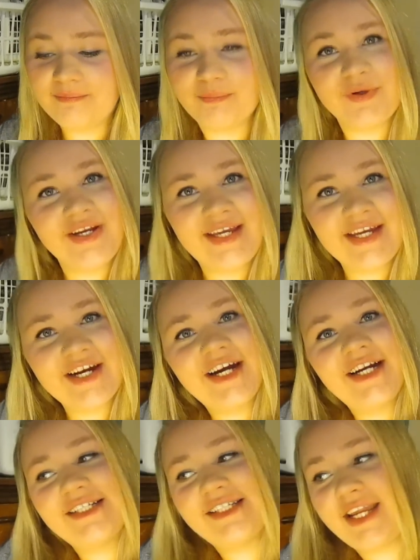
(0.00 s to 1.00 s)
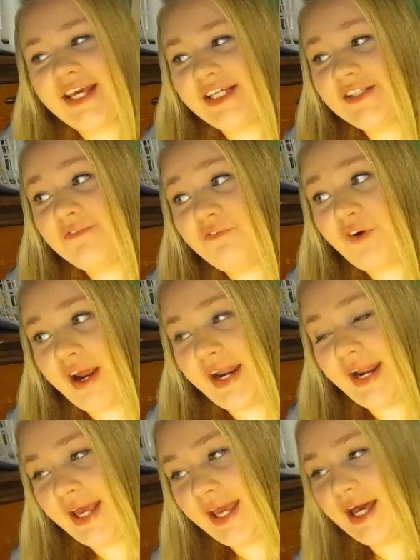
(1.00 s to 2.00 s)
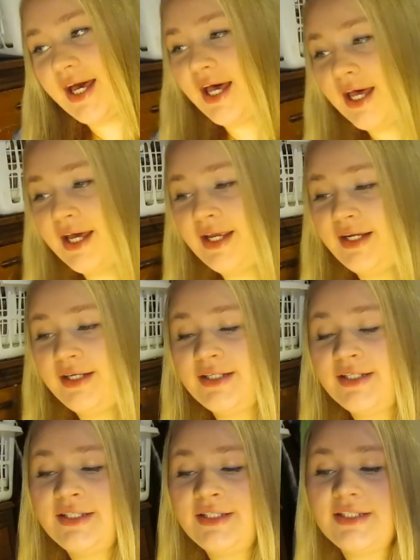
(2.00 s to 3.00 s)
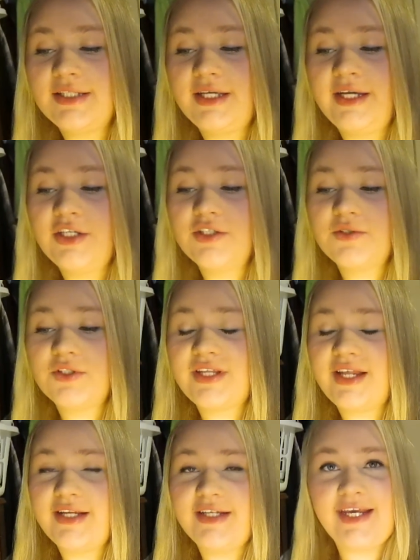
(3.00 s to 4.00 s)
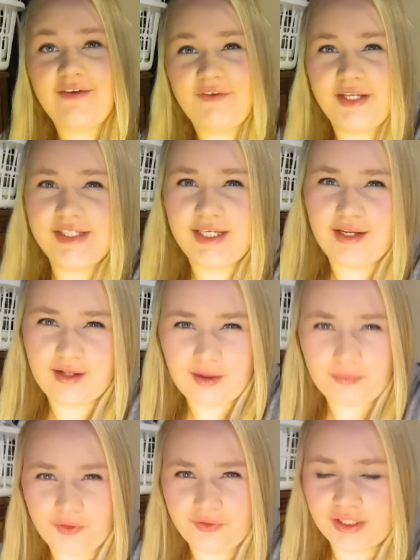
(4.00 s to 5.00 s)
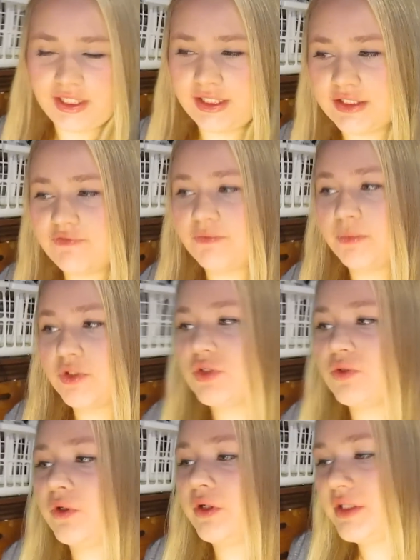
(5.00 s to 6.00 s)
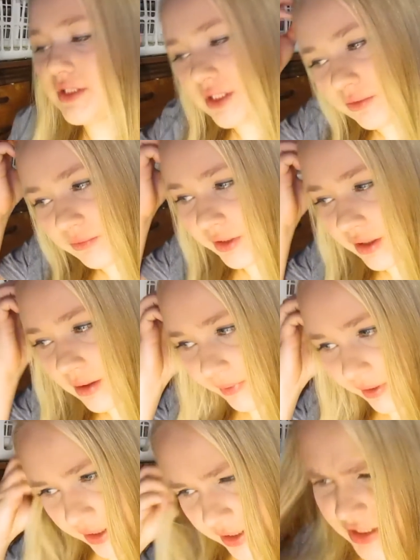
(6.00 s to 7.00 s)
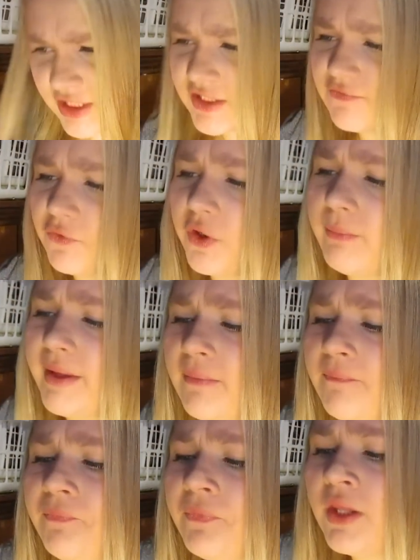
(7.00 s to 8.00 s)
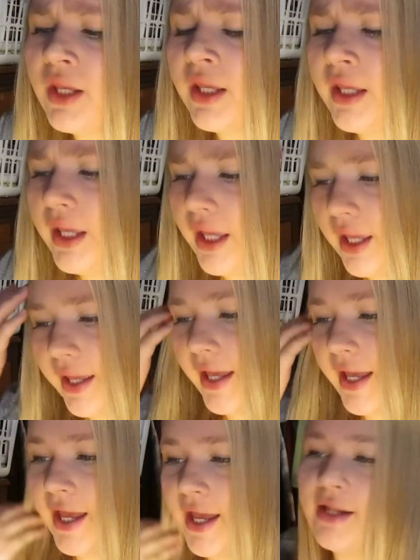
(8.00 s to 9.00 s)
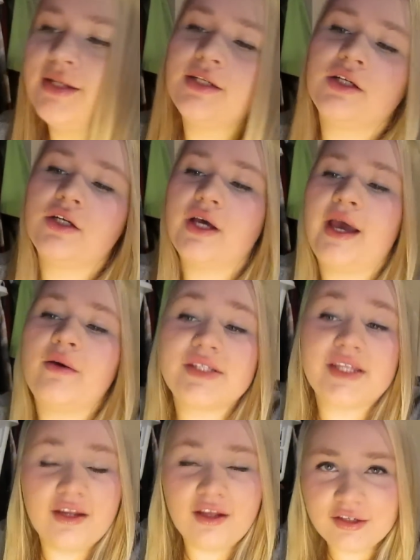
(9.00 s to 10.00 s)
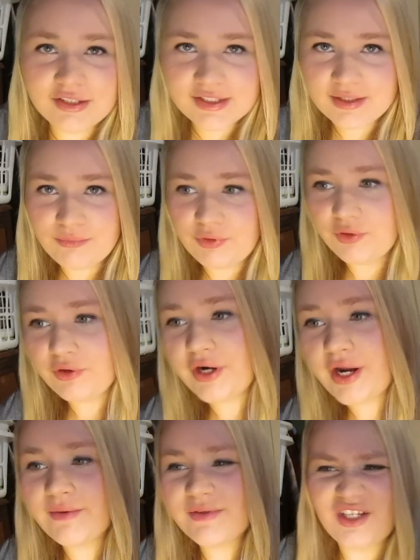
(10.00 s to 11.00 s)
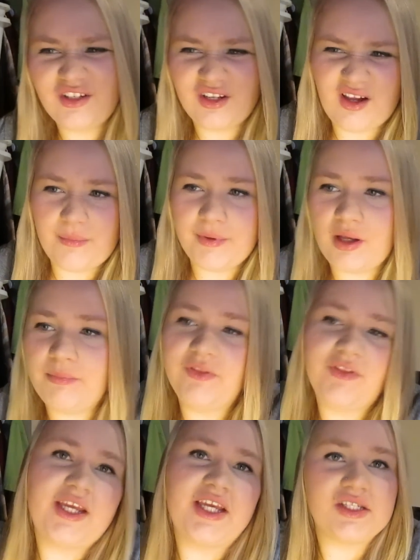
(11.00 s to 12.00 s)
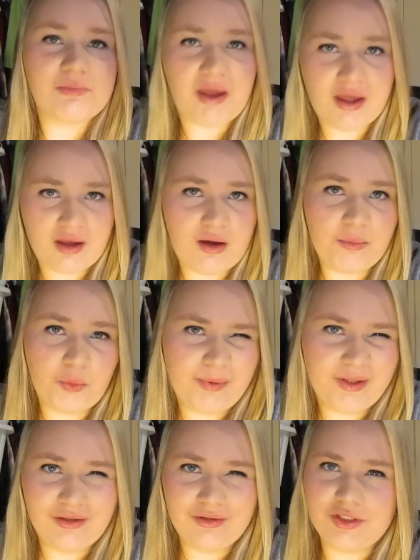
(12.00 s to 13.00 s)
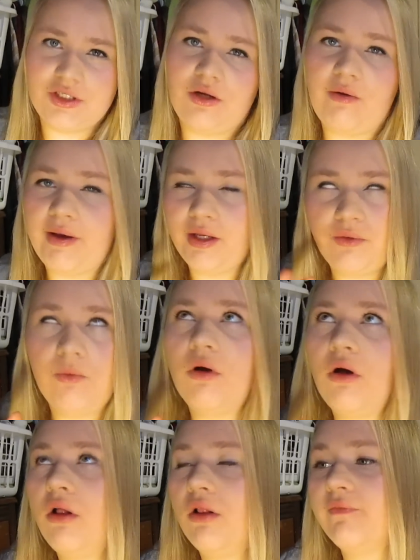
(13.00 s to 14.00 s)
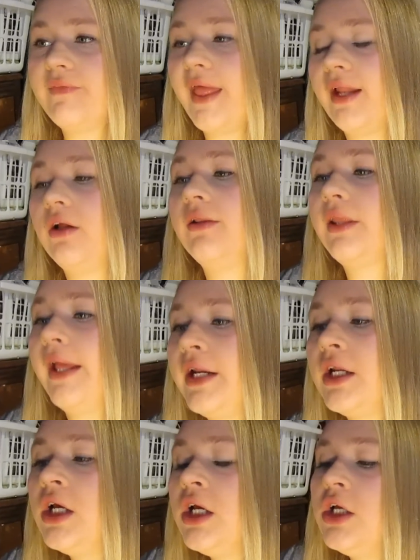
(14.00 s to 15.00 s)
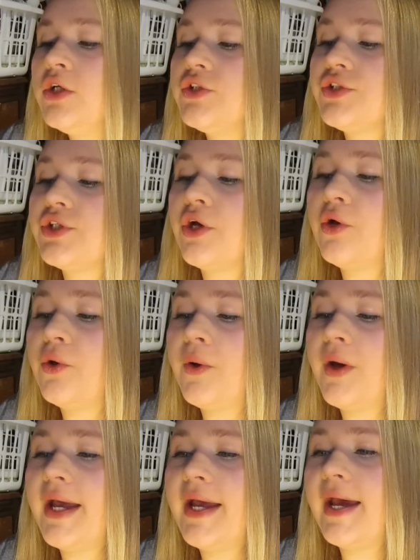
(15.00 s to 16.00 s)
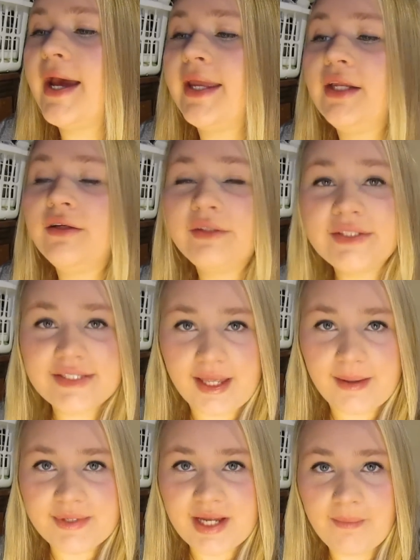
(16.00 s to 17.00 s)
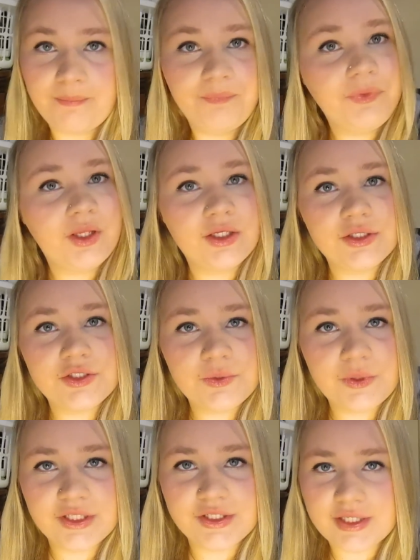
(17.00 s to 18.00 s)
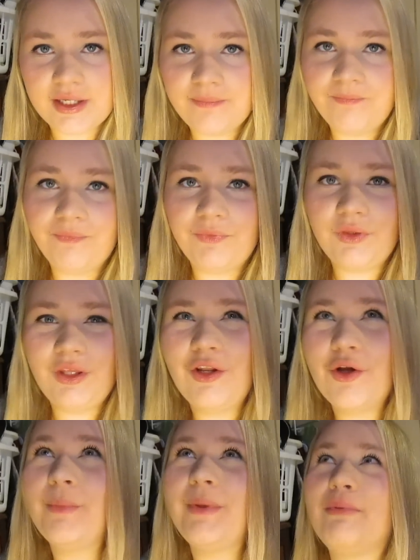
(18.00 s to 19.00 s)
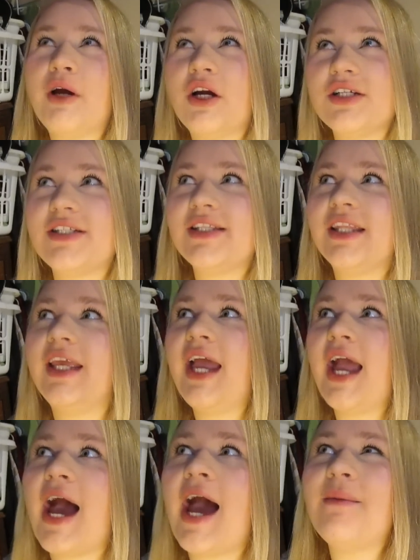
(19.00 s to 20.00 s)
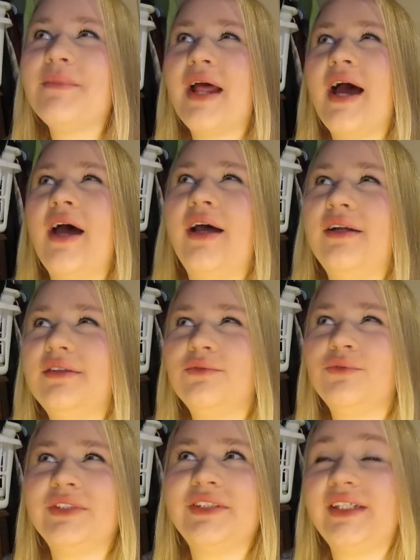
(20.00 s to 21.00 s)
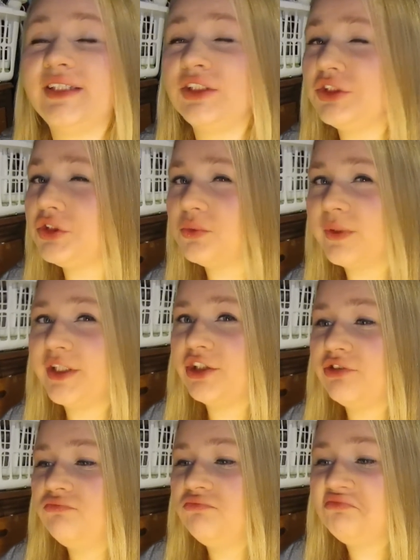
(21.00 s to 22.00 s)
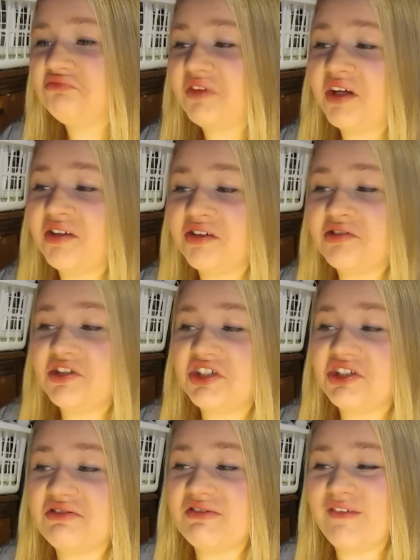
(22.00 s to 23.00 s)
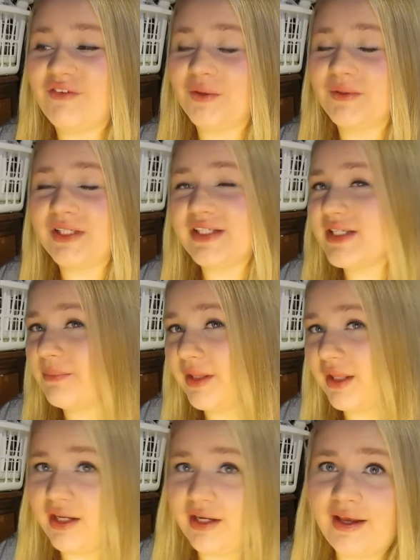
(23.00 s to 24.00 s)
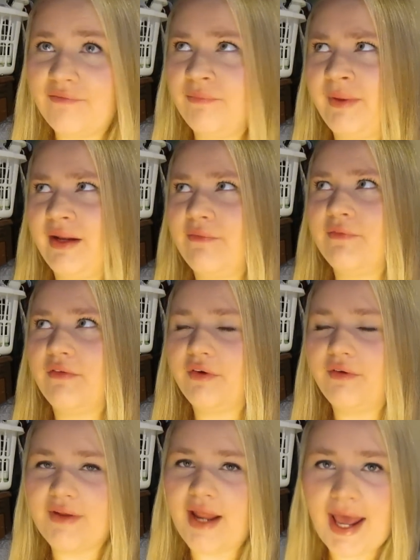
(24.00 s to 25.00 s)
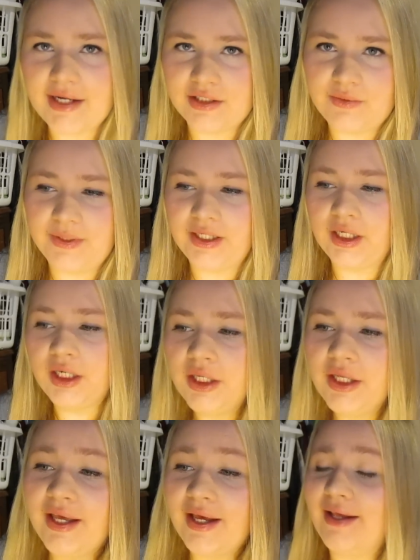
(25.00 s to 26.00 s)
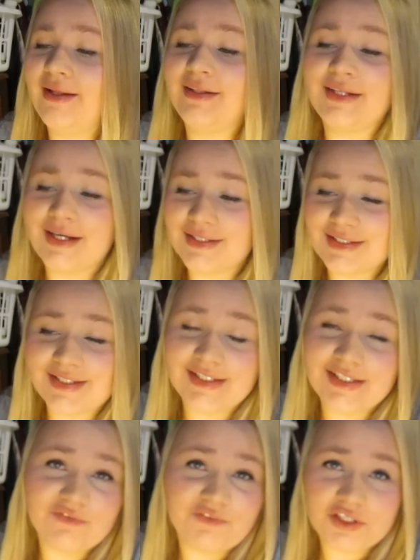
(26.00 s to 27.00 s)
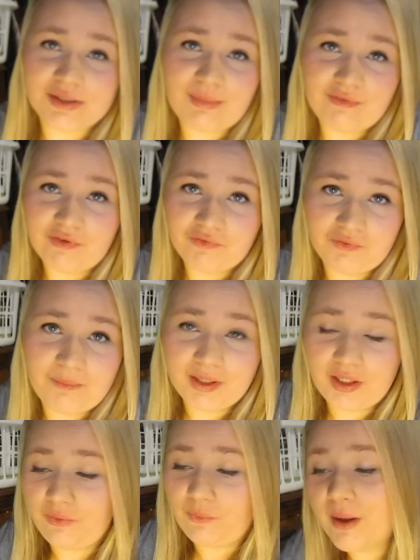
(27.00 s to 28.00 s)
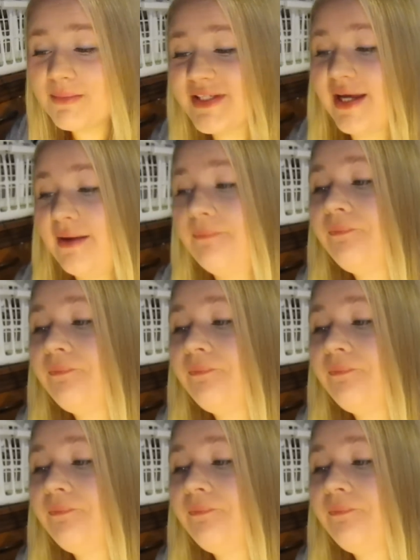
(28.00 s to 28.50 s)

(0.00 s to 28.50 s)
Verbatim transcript: Bree here. Today's Friday and I just sent David to get a couple things from the store. He's going to run a couple errands for me. And I was getting on his computer. I was going to look up a couple things, pay a couple bills. You know, I do all of that online. So I get on his laptop and his Twitter's up. You know, me personally, I'm not really into Twitter. I don't know, it's just never really something that, I mean, I've never even had a Twitter. Uh, and honestly, it's the first time I've ever even been on the website.